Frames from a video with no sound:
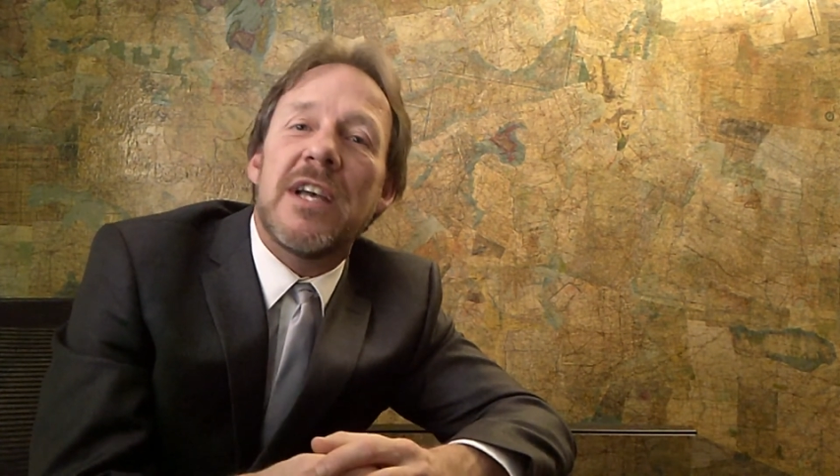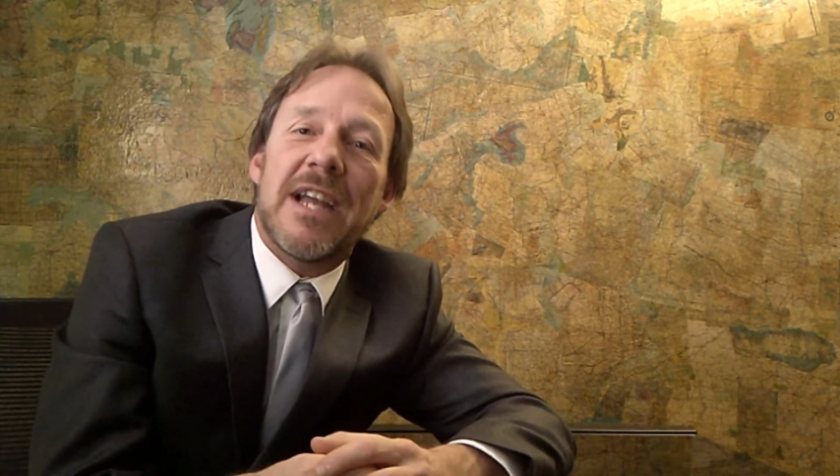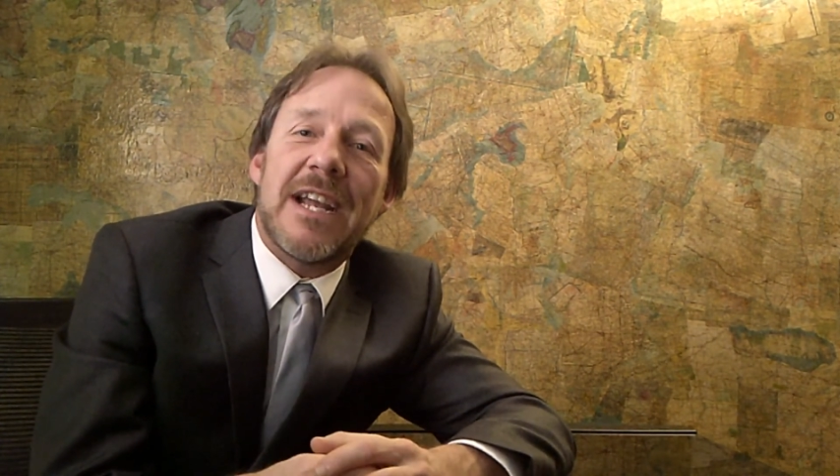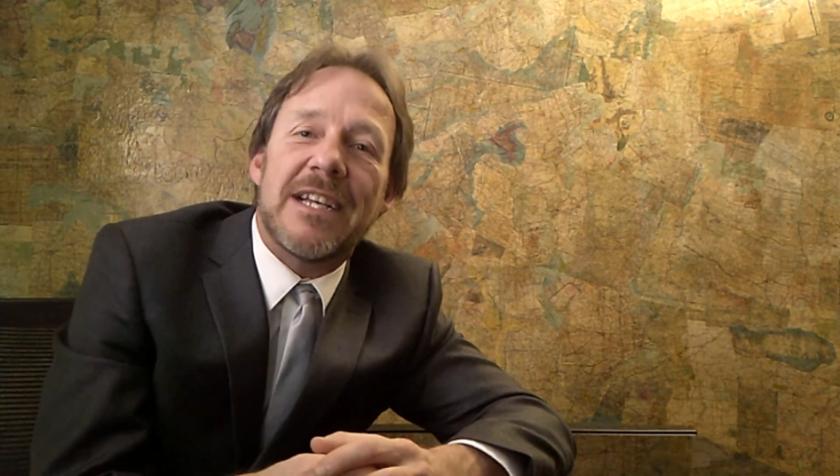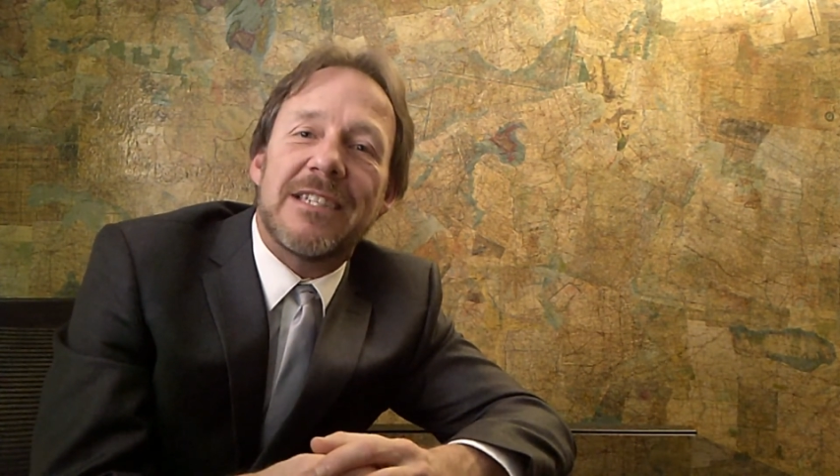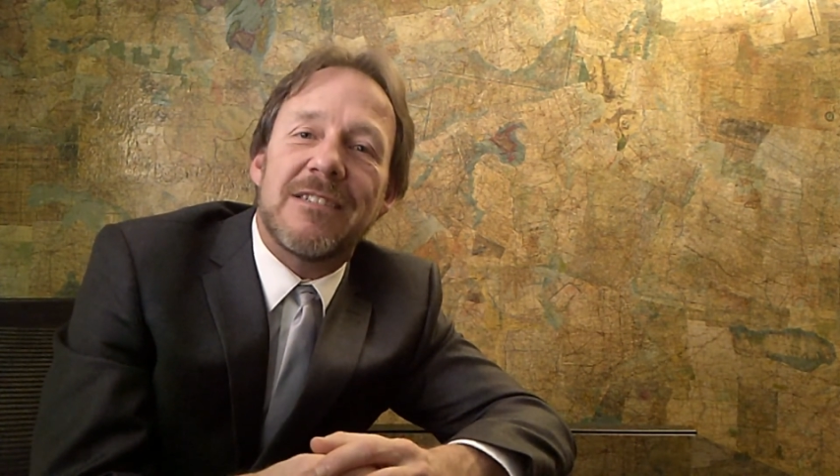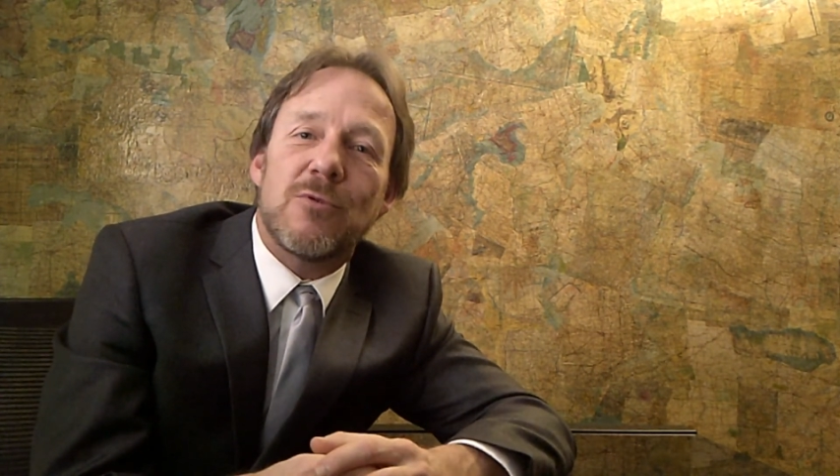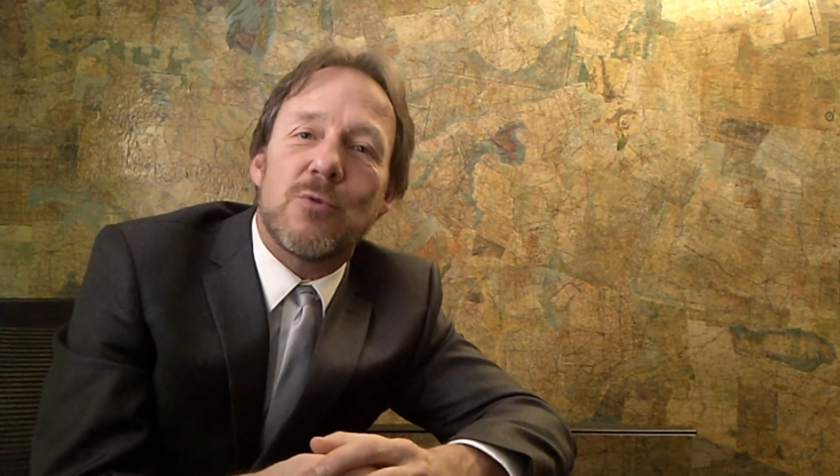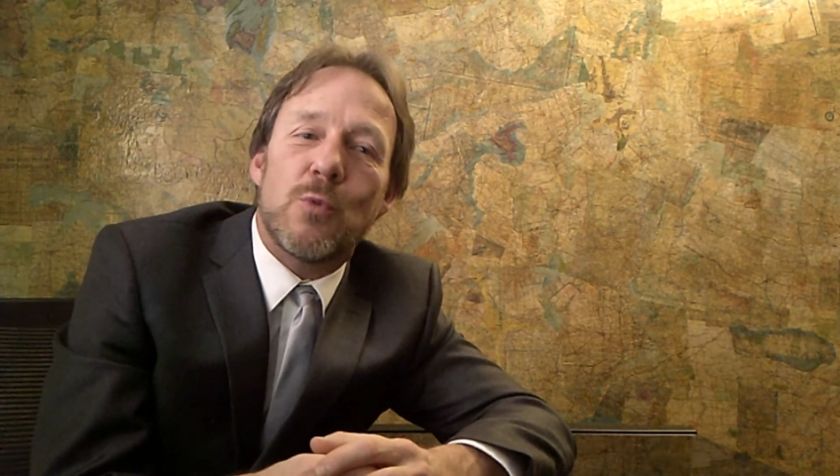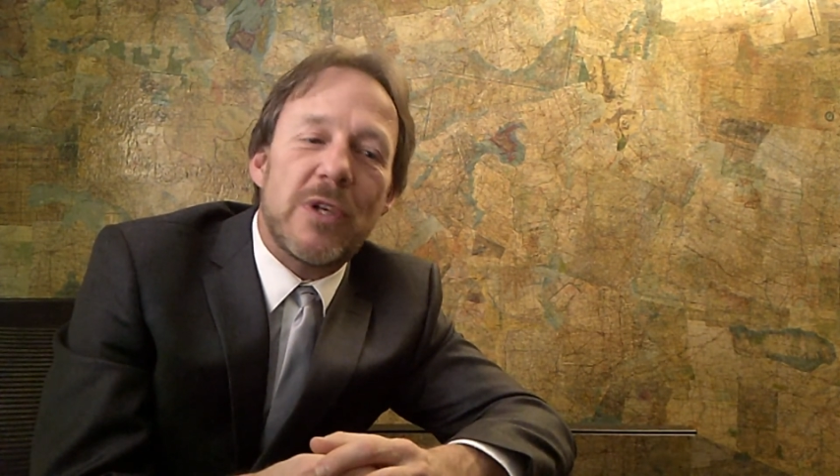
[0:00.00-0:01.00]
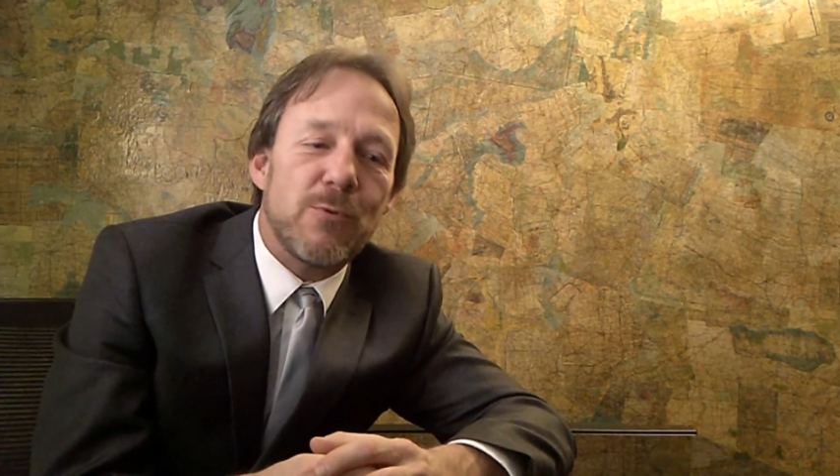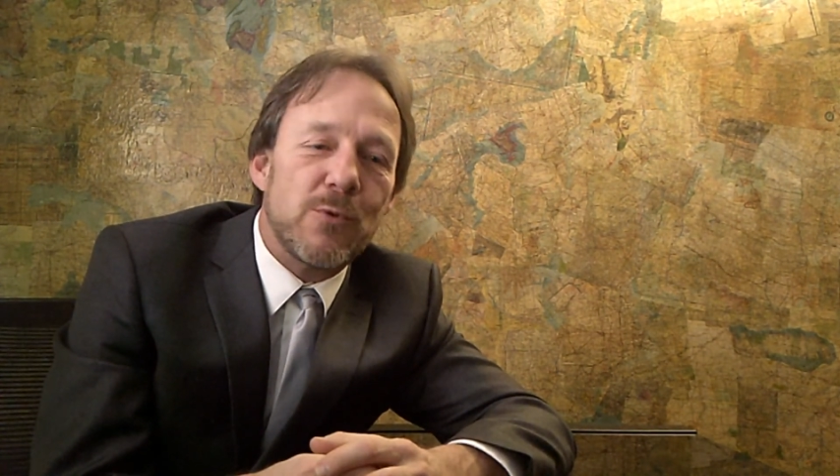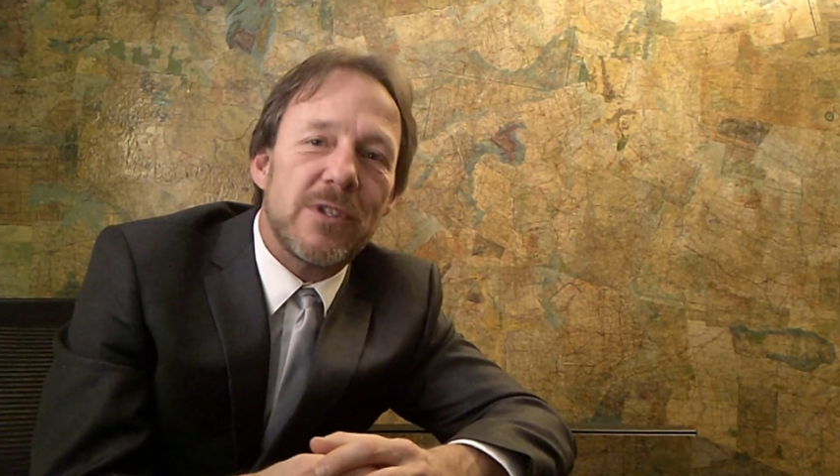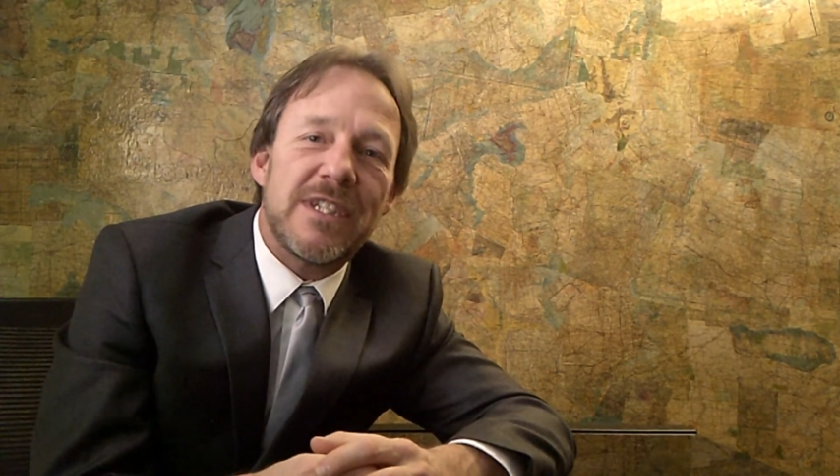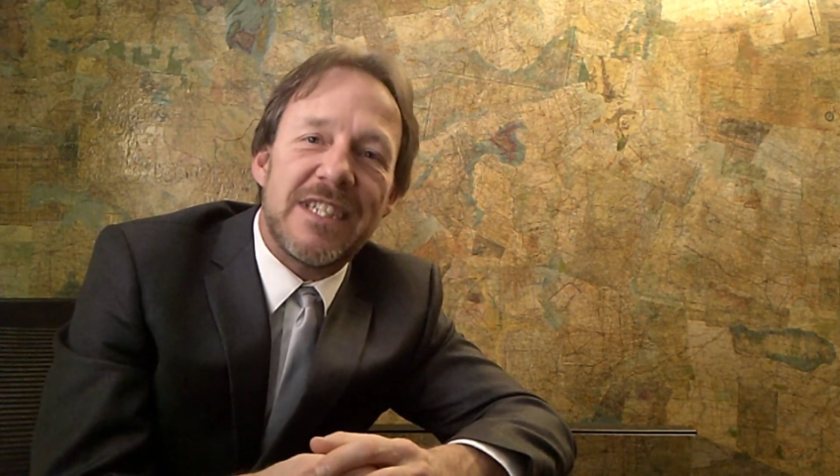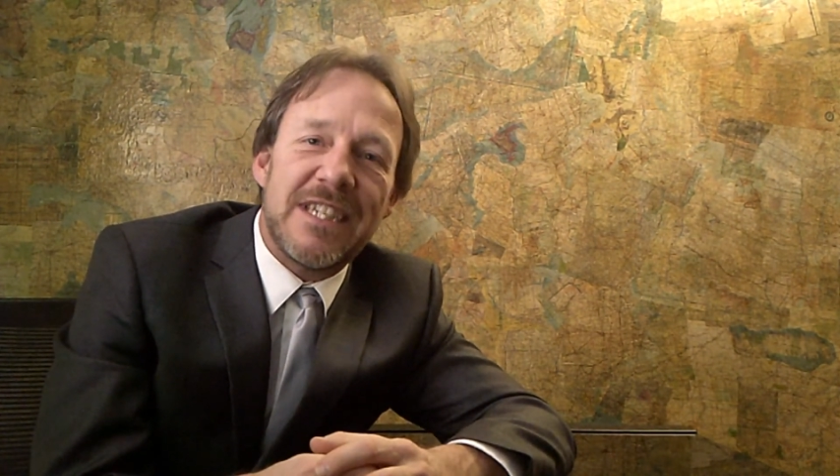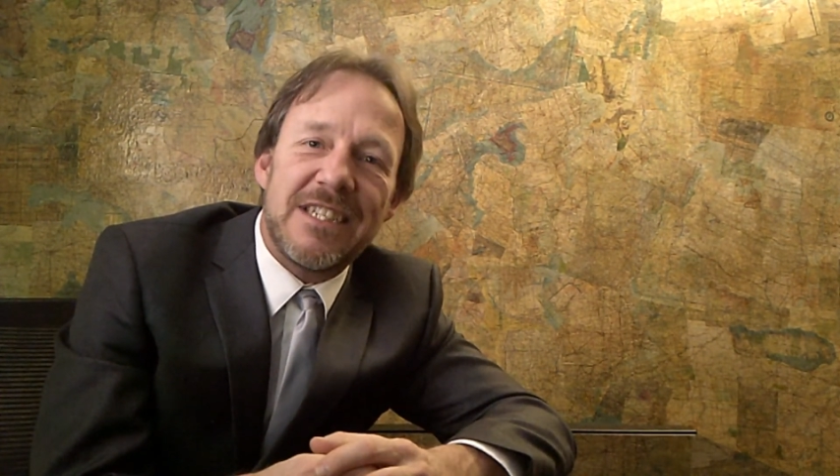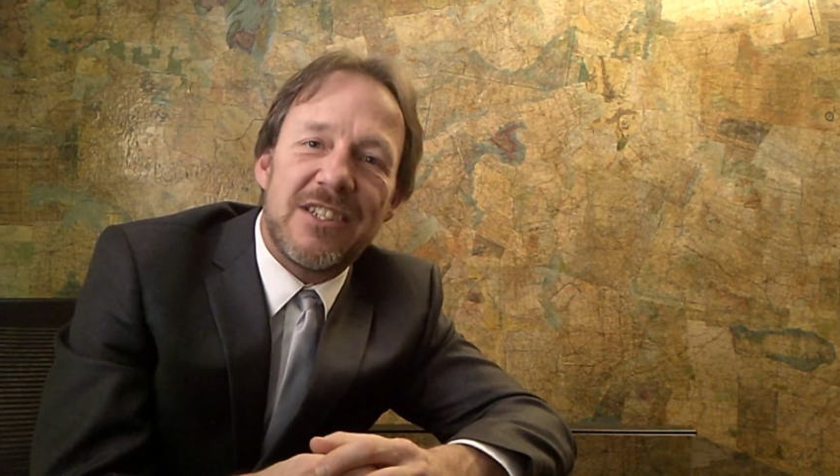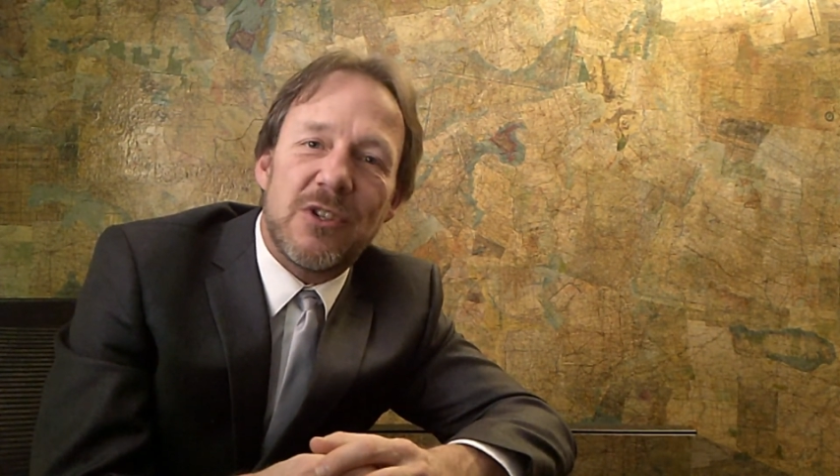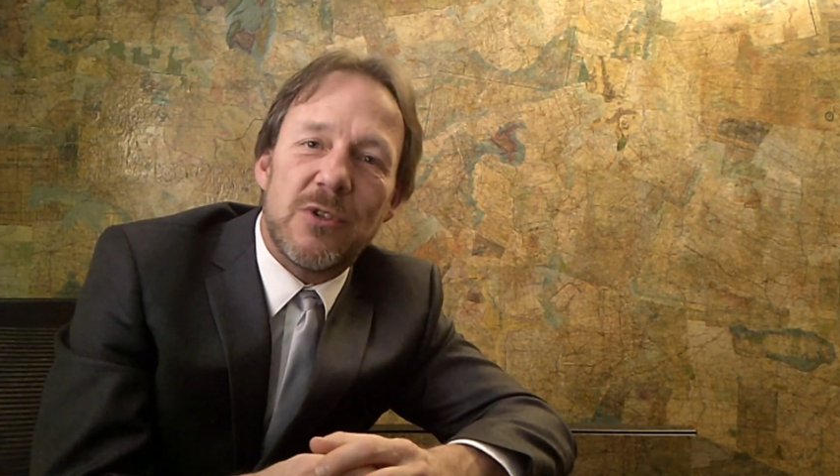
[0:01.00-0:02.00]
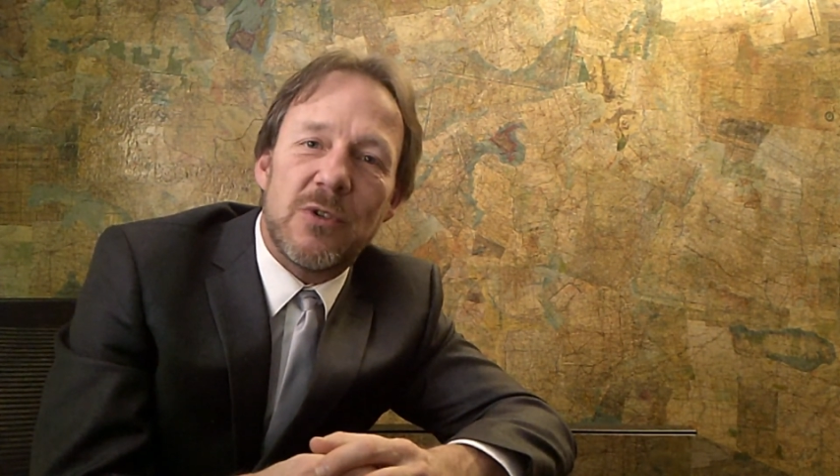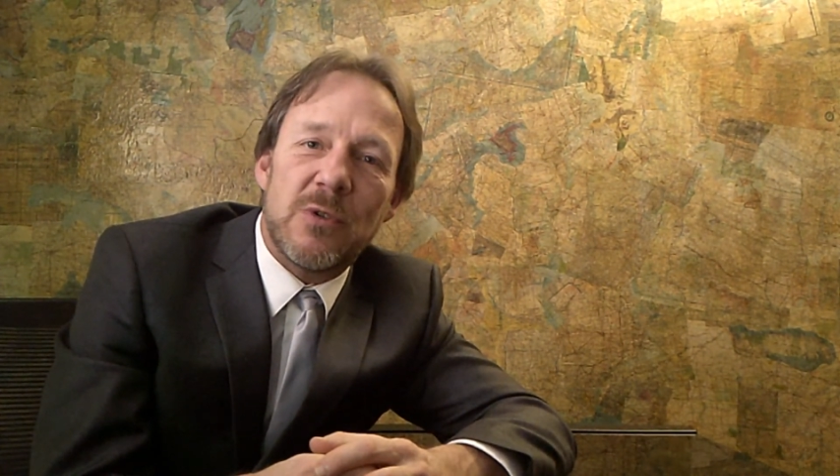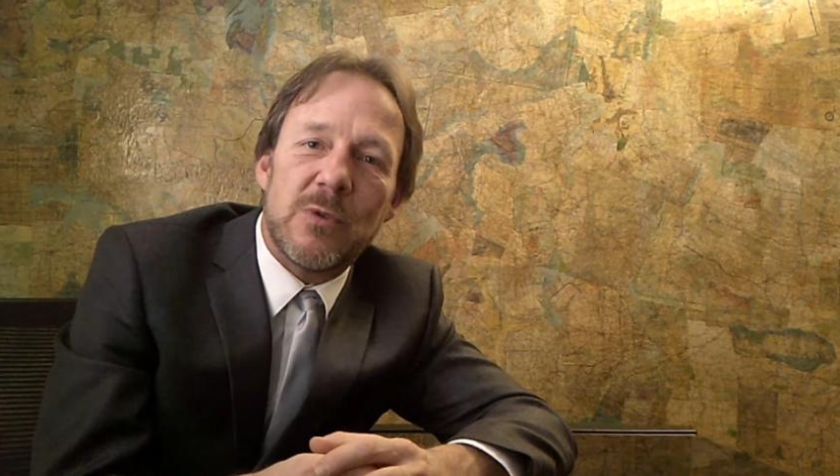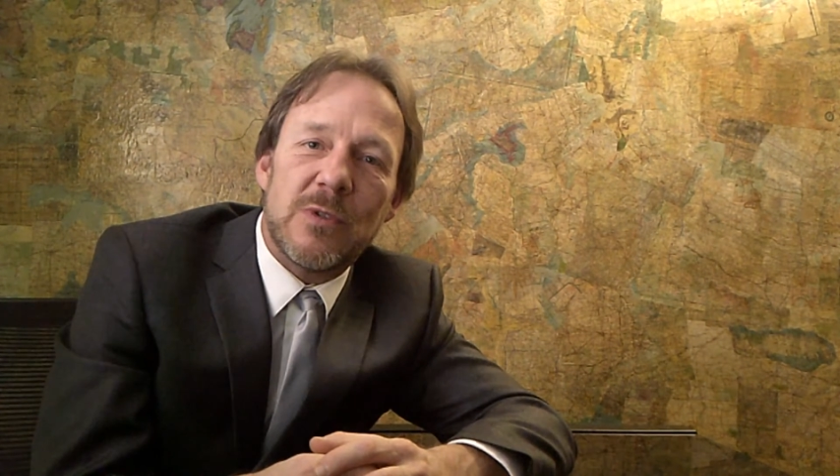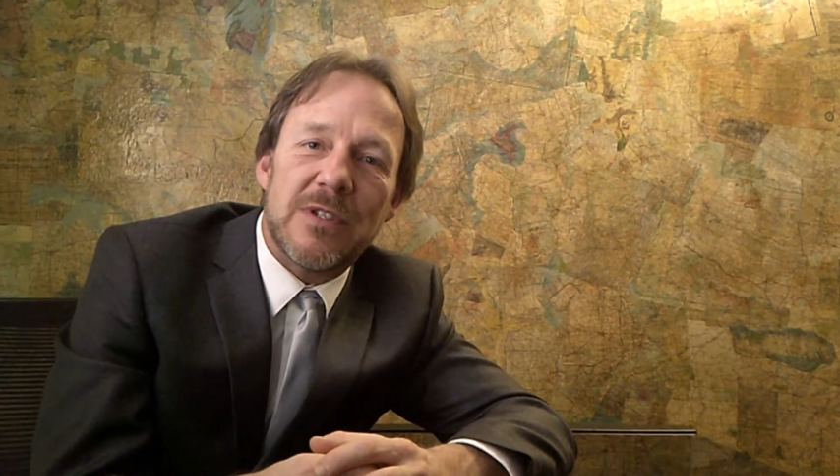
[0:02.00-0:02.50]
And we really need to,